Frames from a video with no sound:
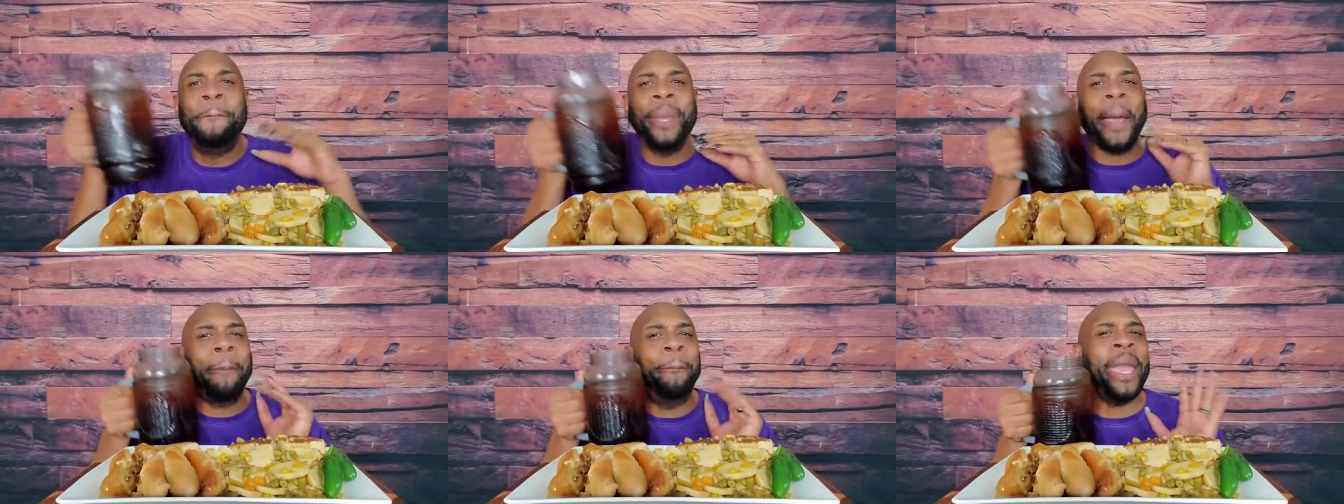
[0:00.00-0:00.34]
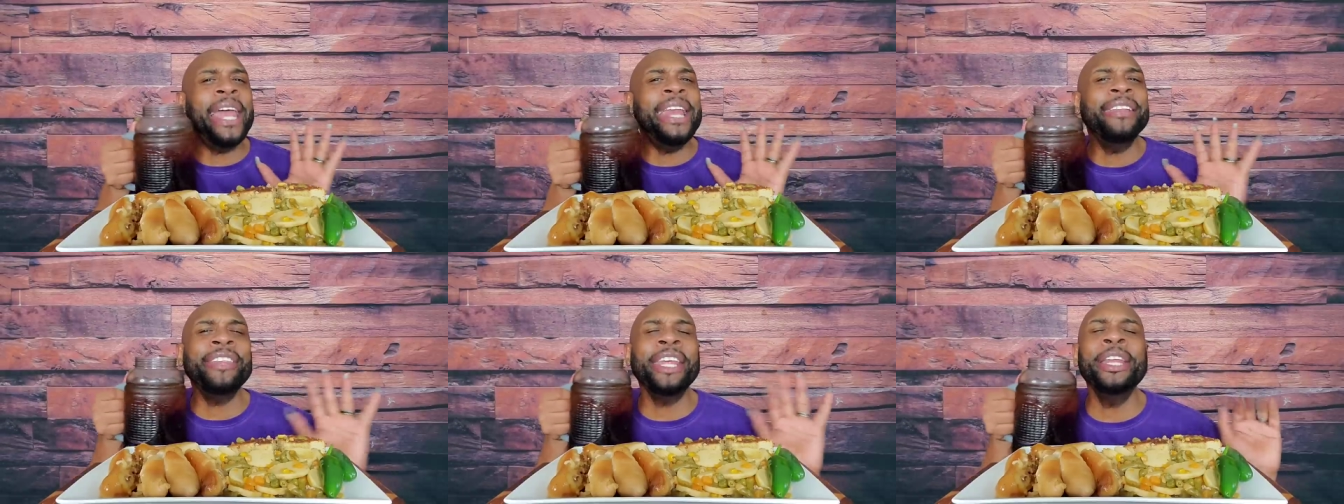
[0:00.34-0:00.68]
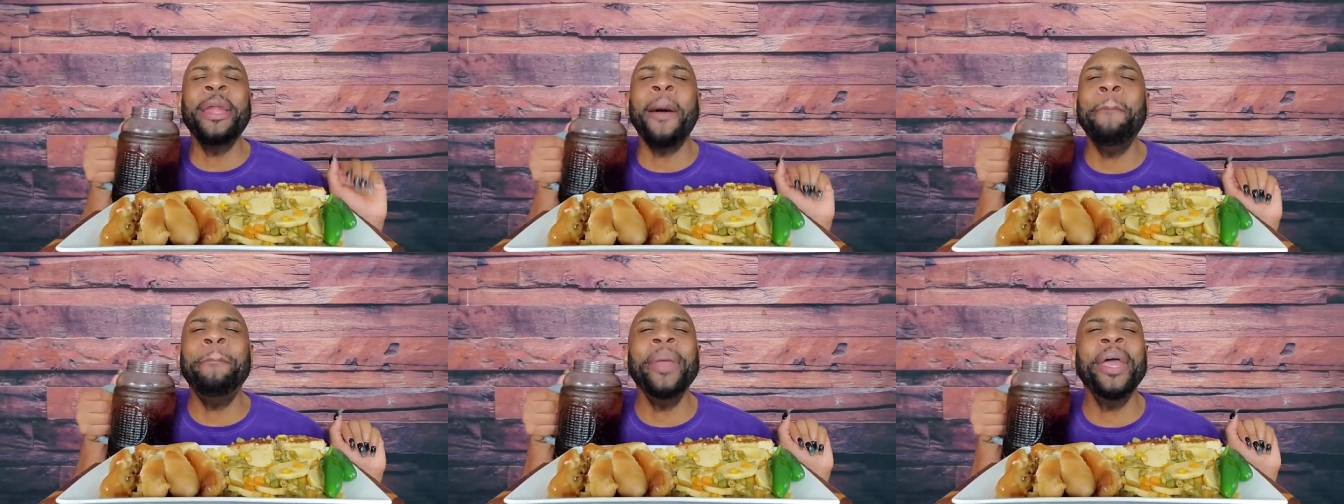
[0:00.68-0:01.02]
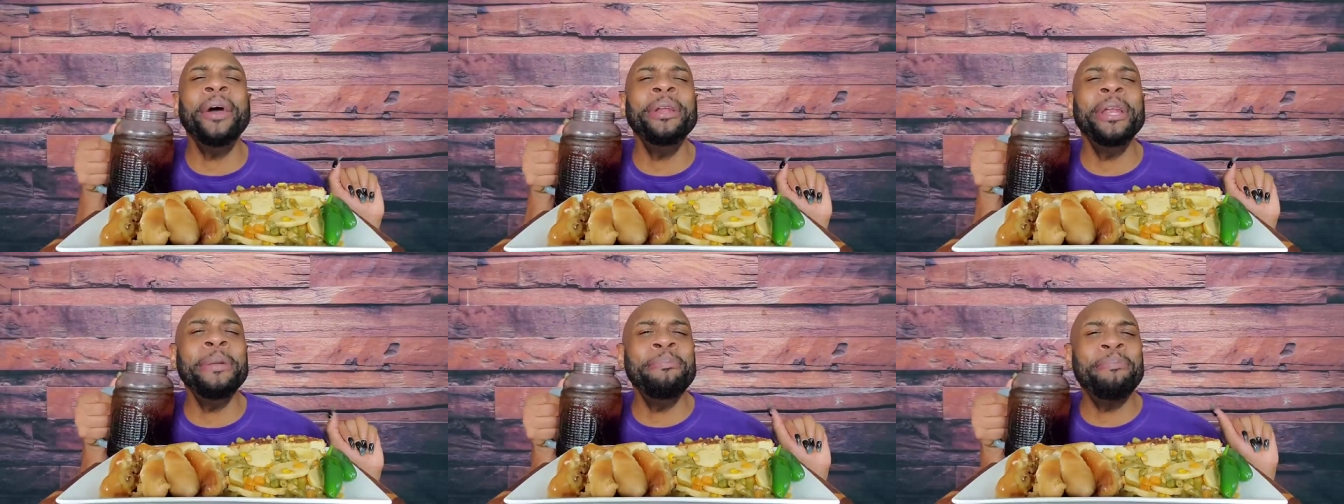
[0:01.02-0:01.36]
Big Ben is in the
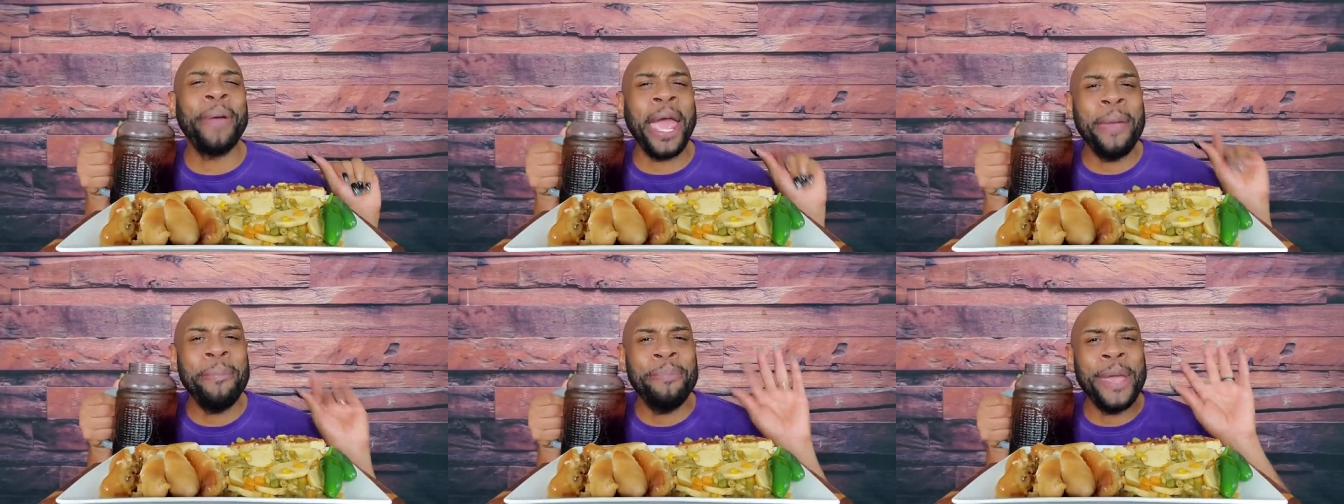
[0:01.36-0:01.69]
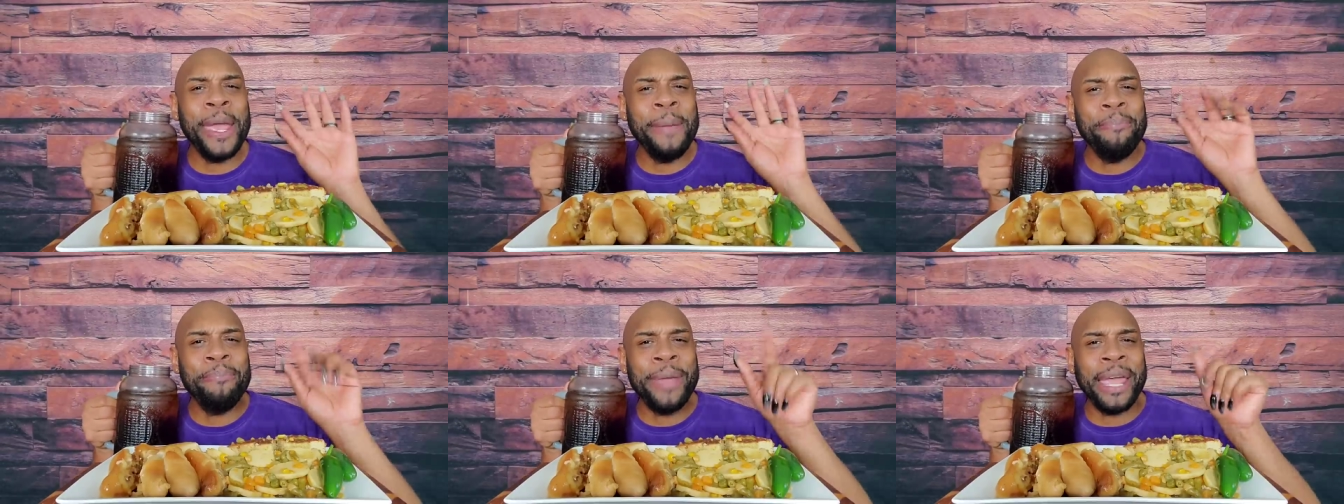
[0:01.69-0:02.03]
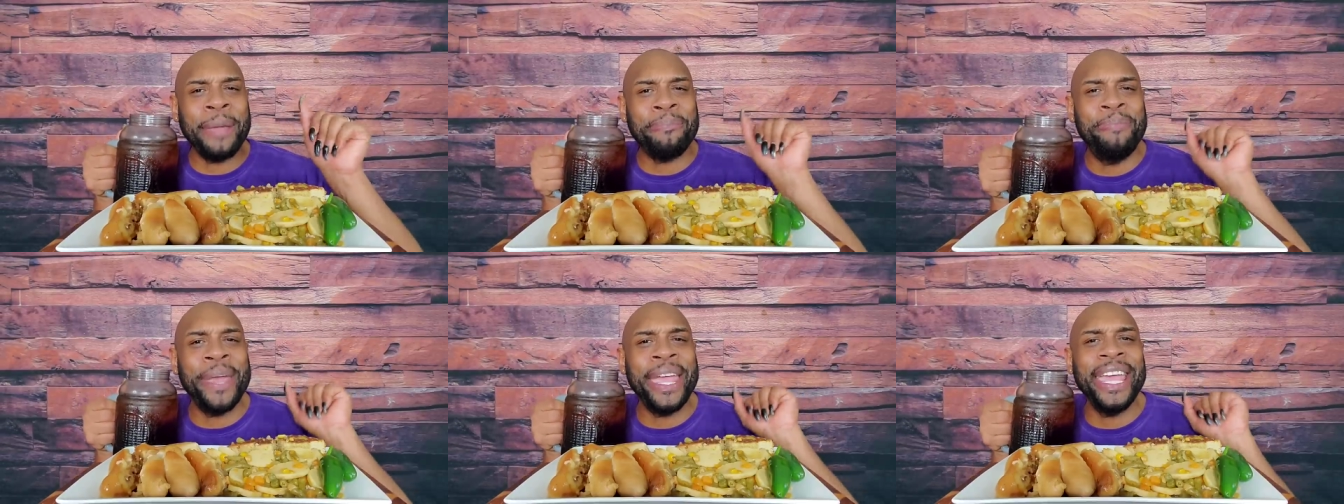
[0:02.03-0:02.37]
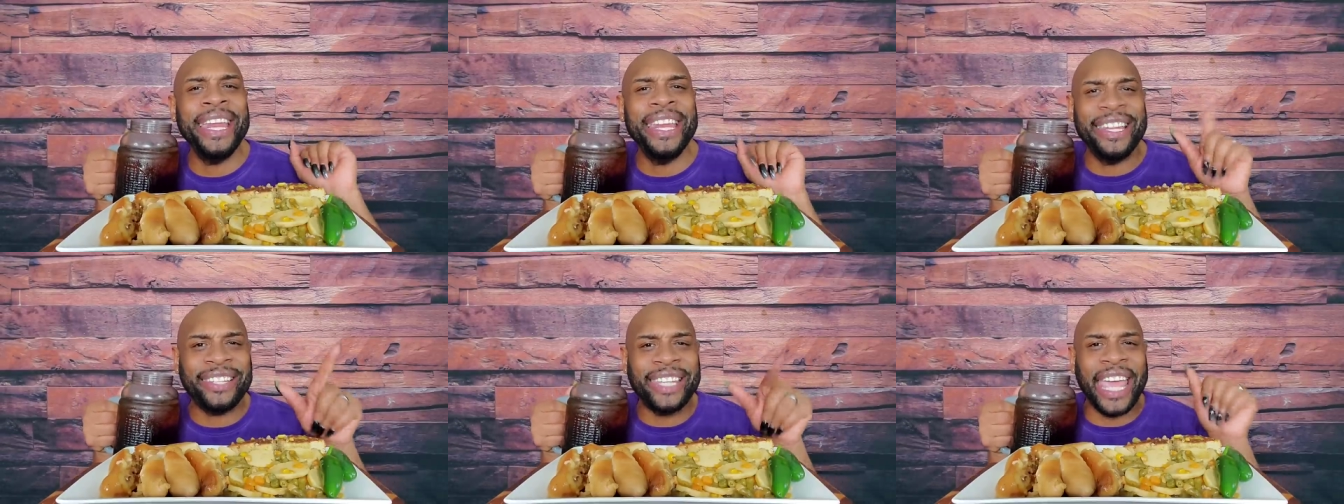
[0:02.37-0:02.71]
building, baby. Big
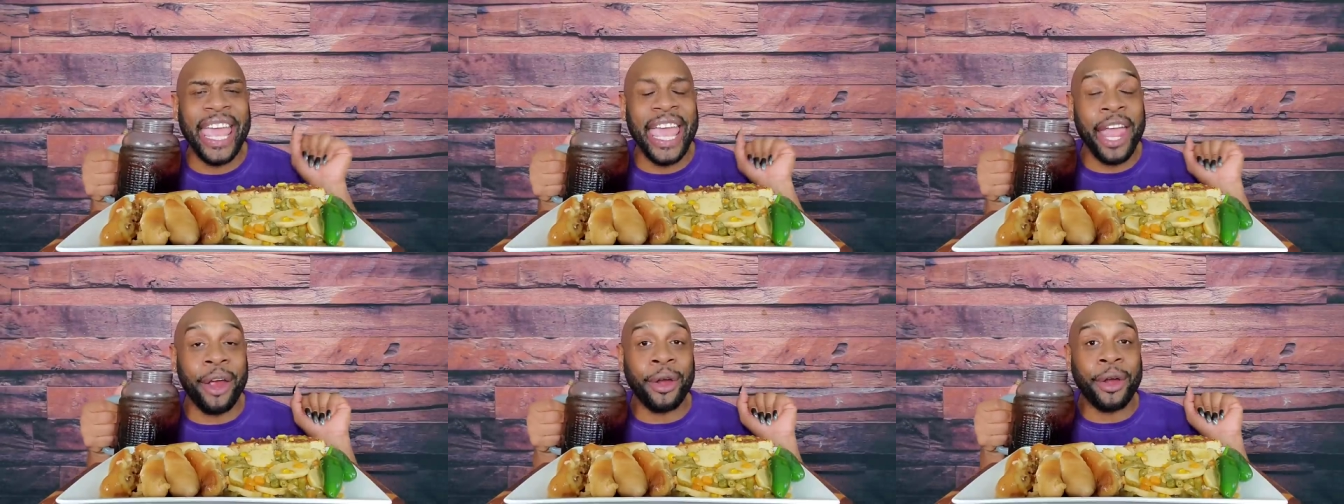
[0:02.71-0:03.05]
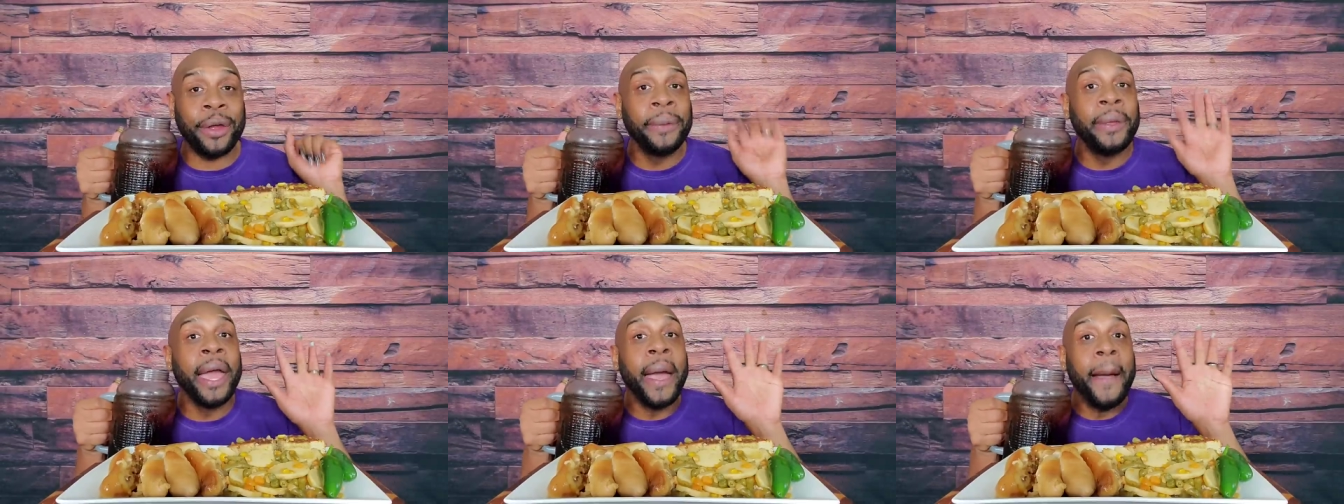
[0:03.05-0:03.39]
Ben is here.